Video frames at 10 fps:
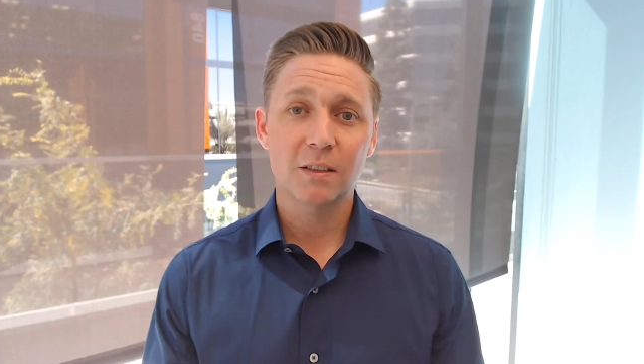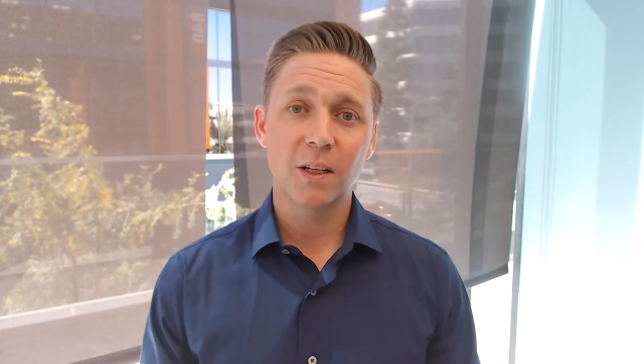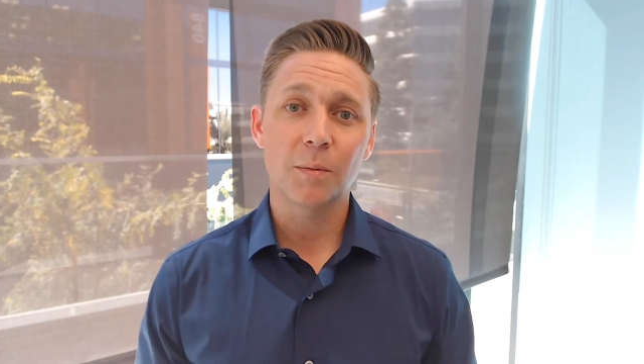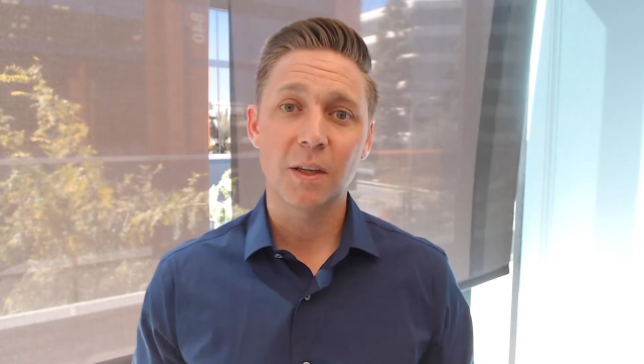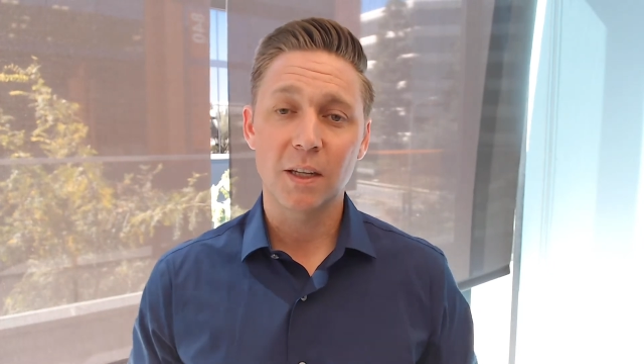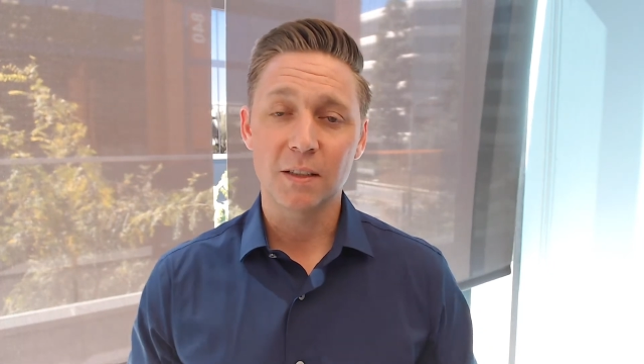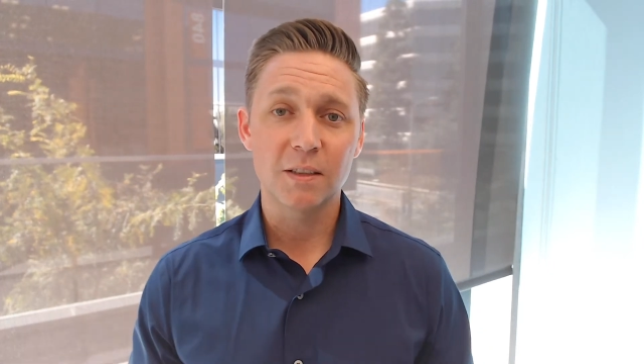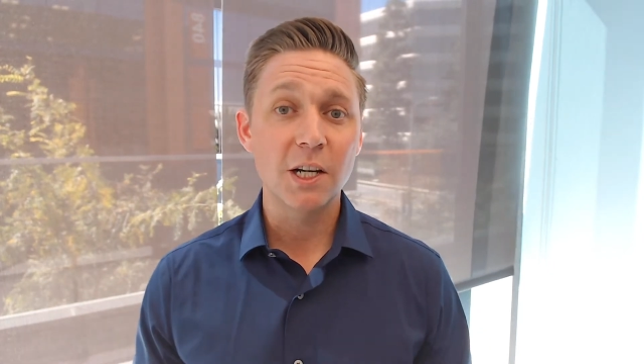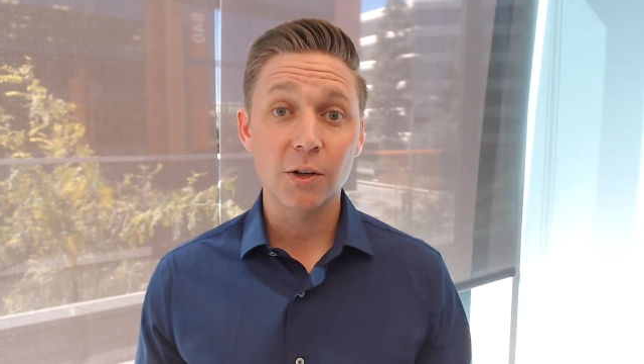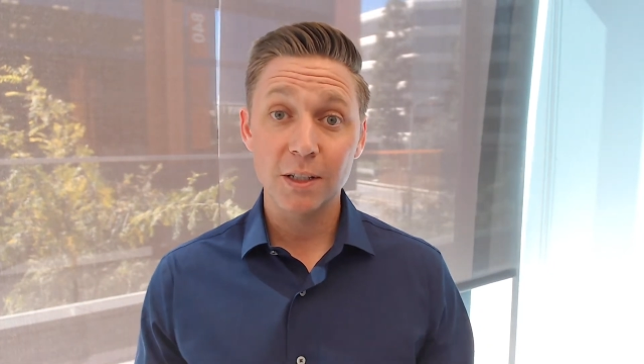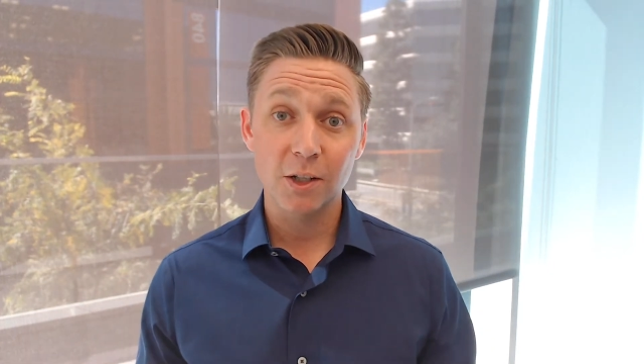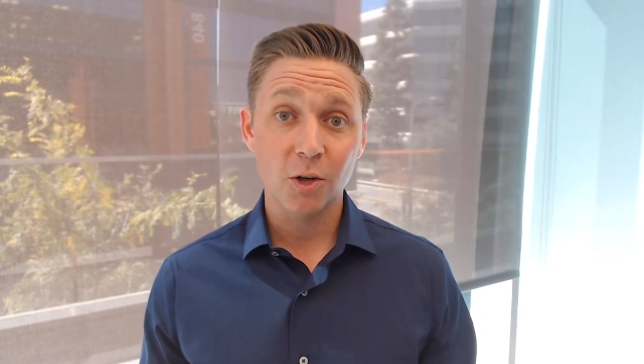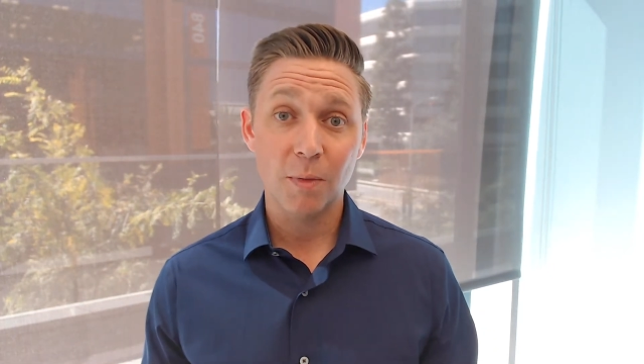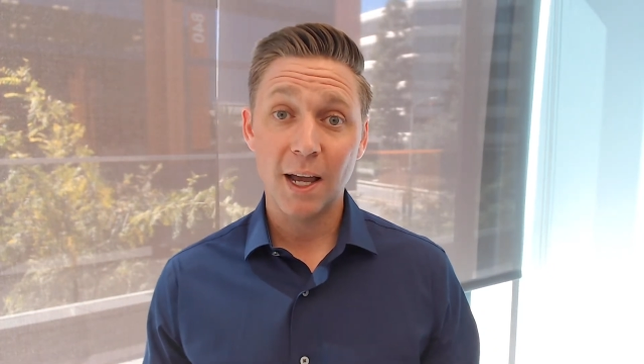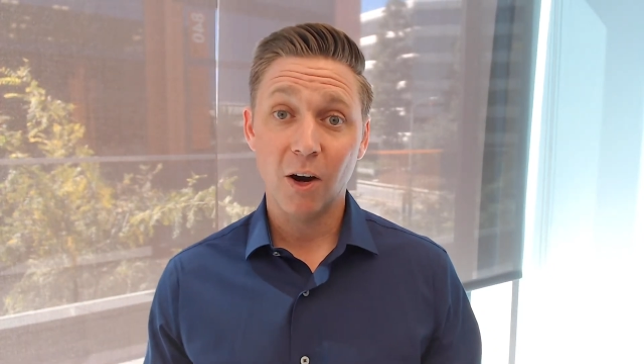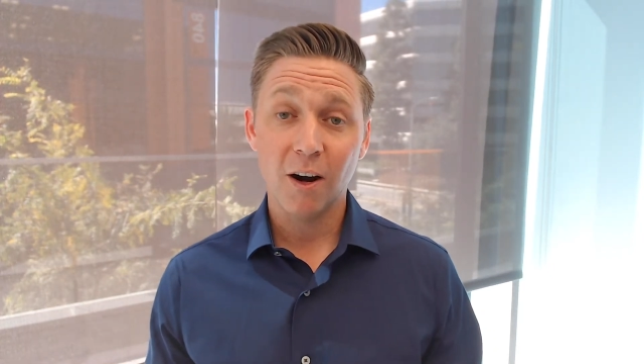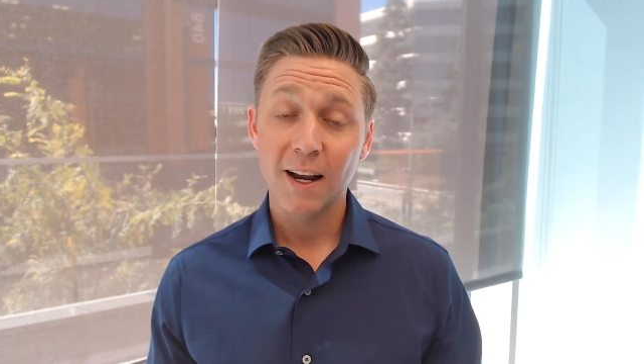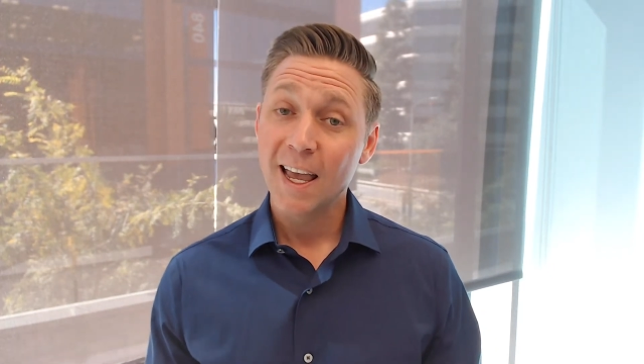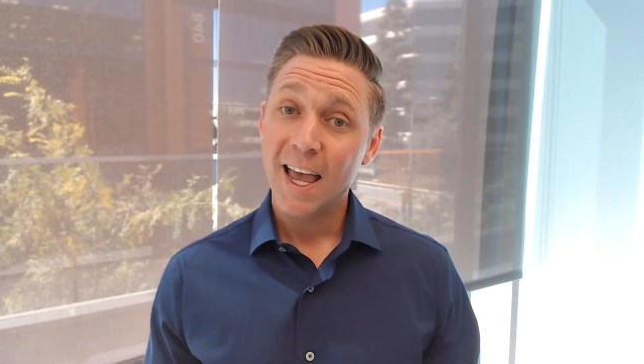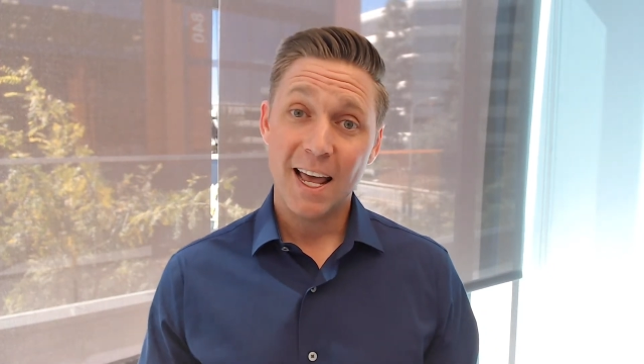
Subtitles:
is something that's near and dear to my heart,